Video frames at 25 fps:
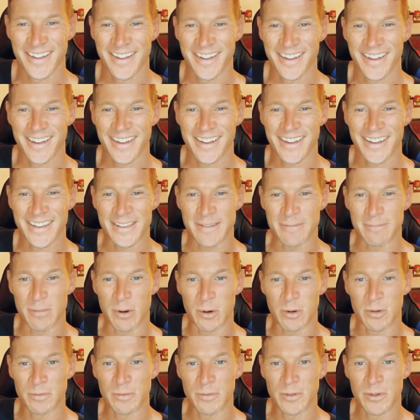That's a
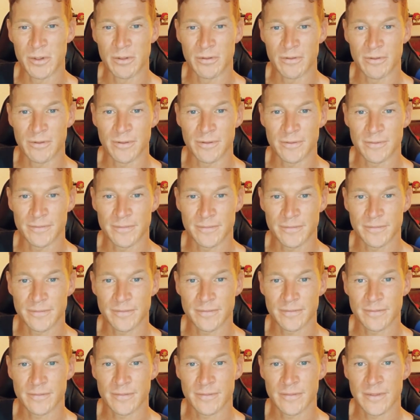bold move.
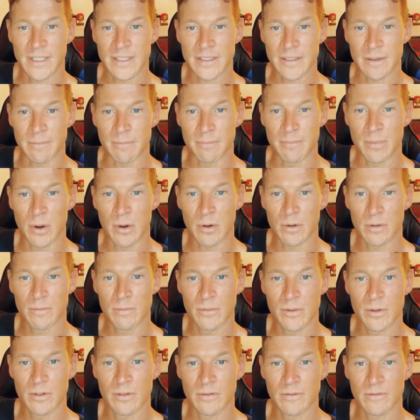That's a bold
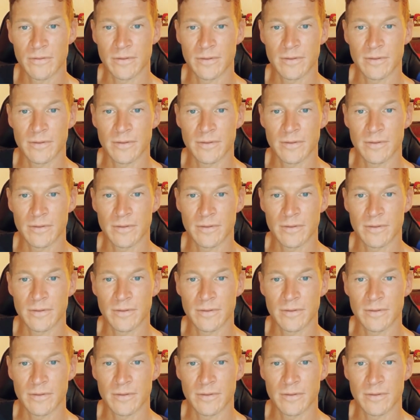move.